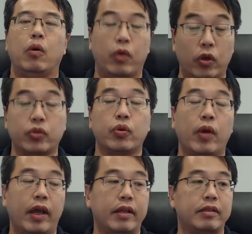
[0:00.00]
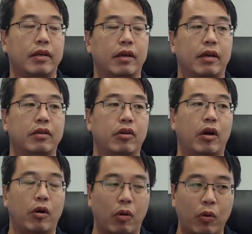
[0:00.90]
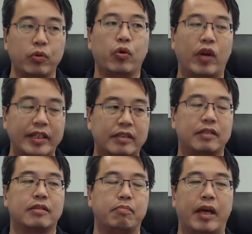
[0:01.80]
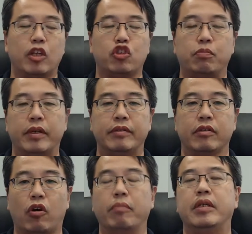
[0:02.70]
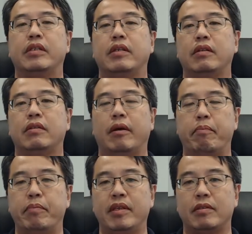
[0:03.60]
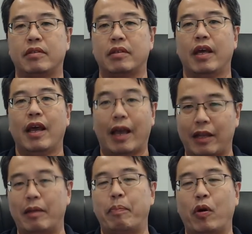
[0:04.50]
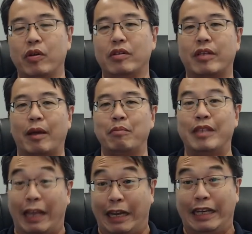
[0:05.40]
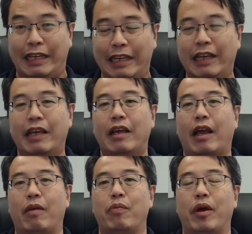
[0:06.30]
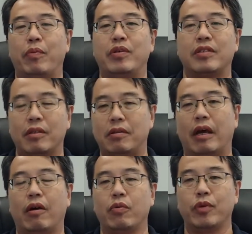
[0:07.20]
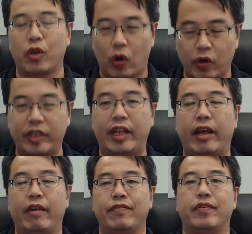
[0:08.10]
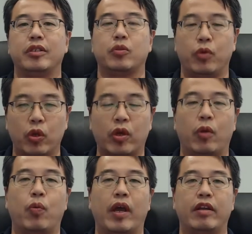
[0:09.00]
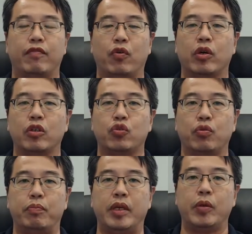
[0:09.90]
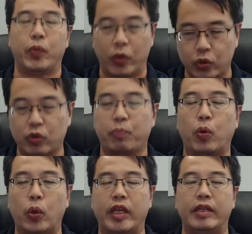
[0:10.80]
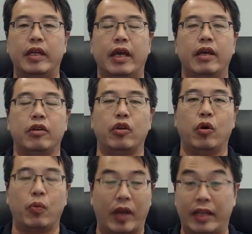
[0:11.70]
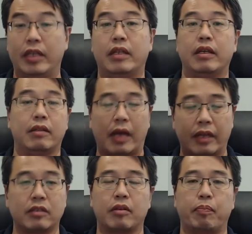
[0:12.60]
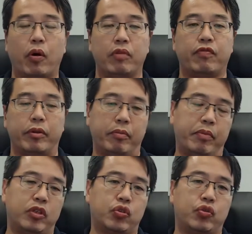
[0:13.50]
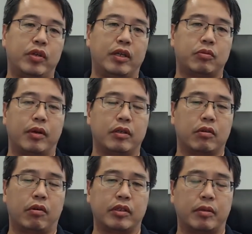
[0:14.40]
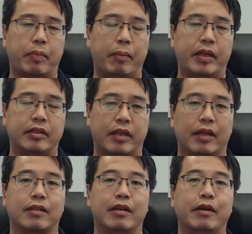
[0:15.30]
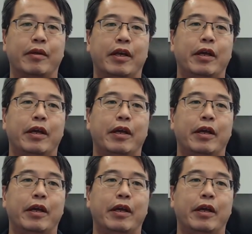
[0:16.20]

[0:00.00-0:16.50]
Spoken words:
We also had, our own crisis management committee that meets at that point in time daily, and where we sit down, we coordinate efforts, we look at where the focus should be. We also pull in, where needed, other support from the ministry as well as across the public sector.